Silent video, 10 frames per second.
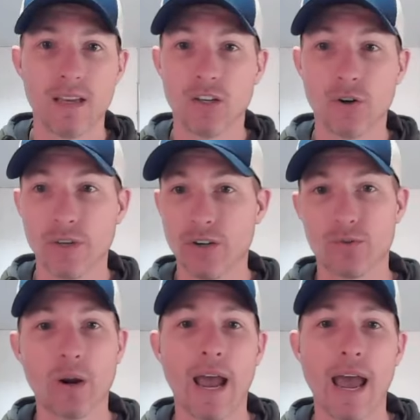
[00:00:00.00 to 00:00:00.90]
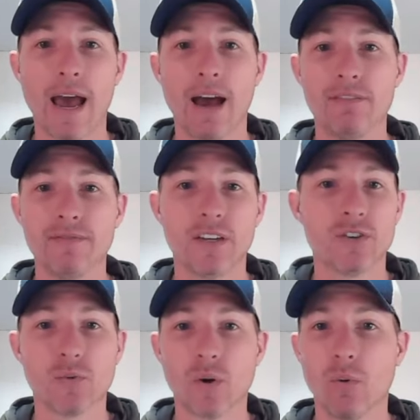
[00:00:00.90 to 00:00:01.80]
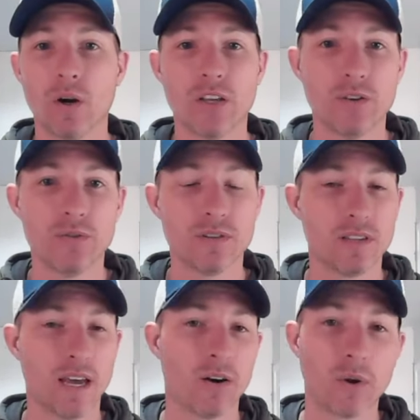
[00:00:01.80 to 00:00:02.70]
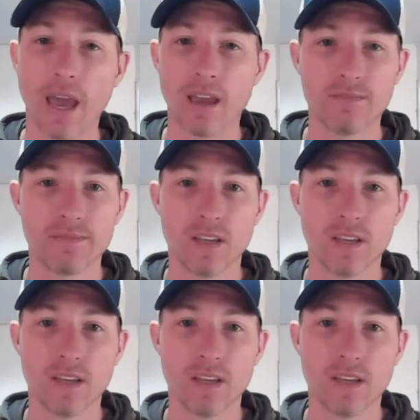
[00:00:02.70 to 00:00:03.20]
you know, here's what I have, here's what I want to use, is that okay?